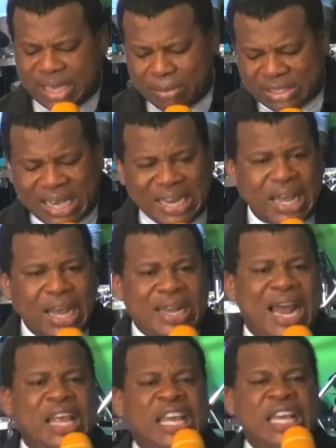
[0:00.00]
he said that
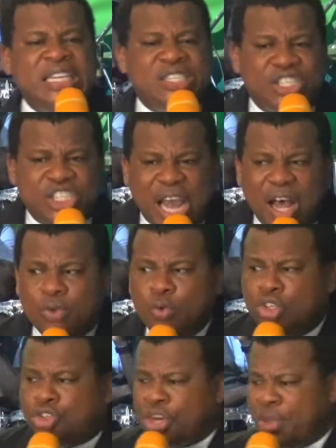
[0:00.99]
his childhood
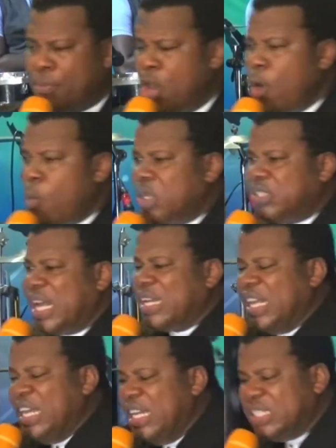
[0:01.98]
dream was that in
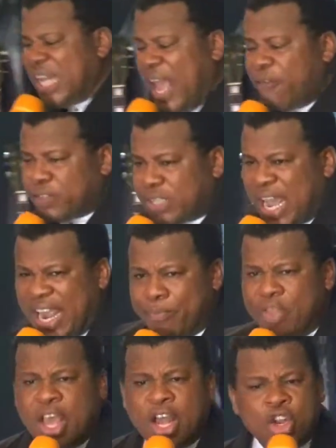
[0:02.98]
his lifetime
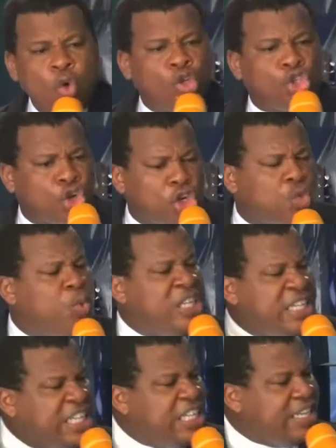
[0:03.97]
no church will need